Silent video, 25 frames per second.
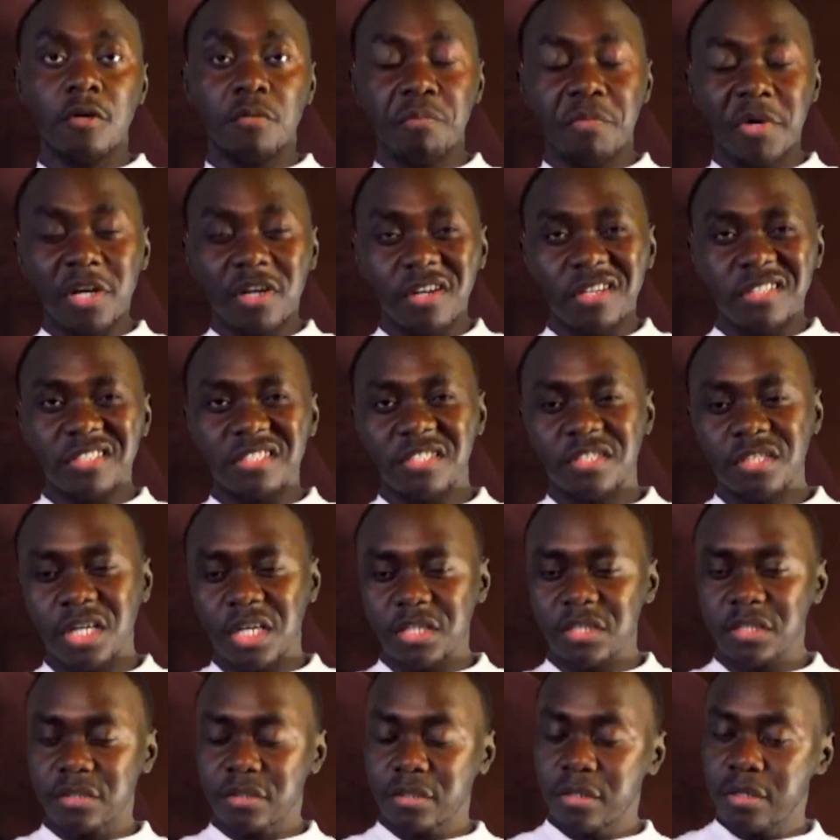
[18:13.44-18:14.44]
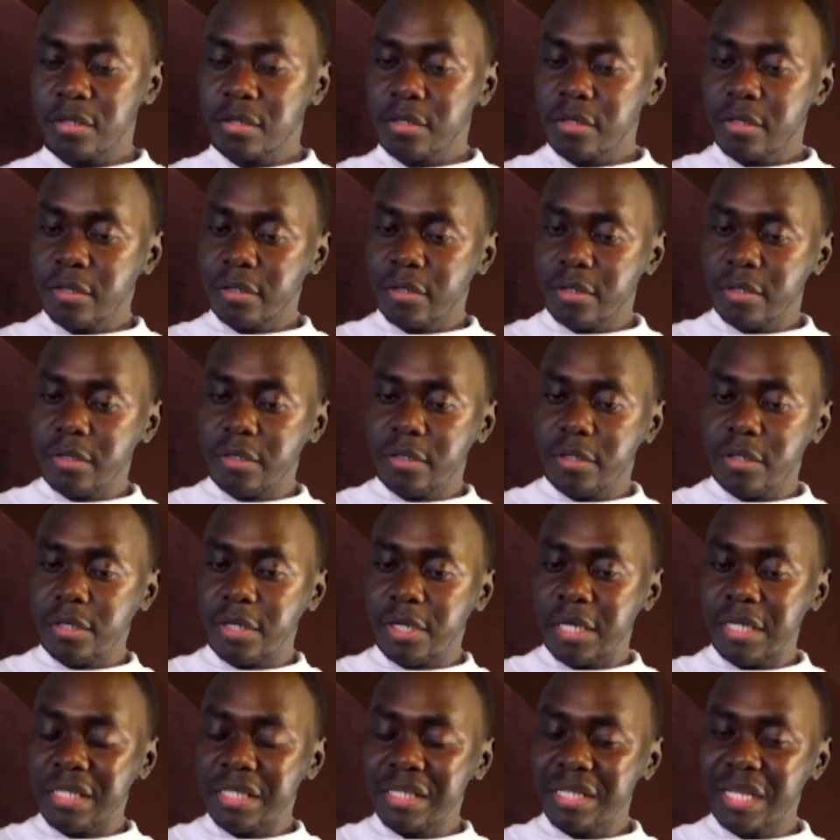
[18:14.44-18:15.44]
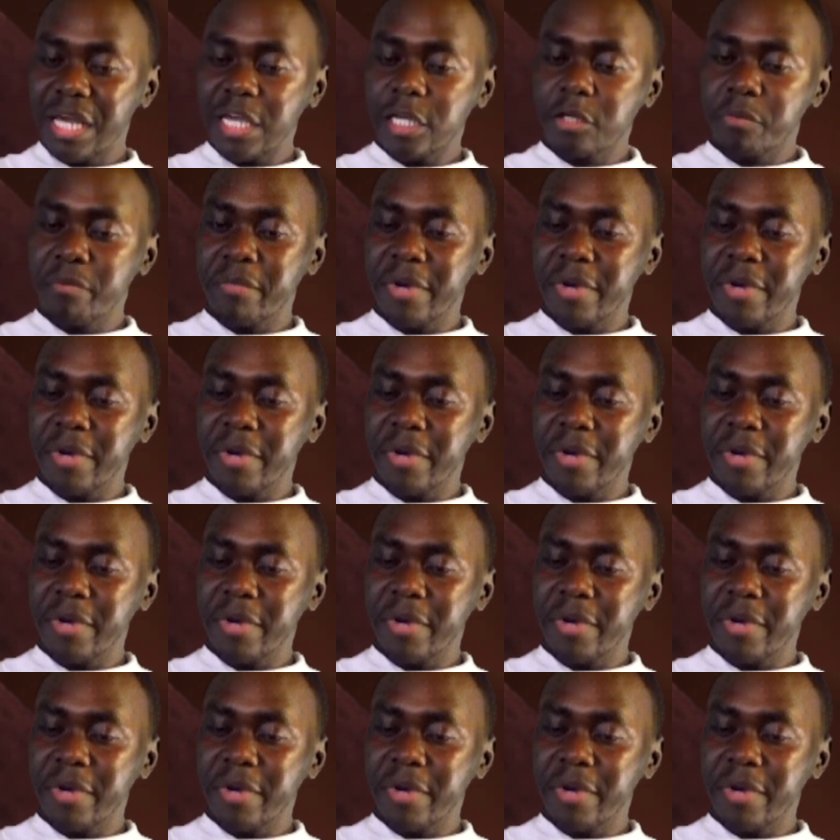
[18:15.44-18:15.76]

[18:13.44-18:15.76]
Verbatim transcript: because just in like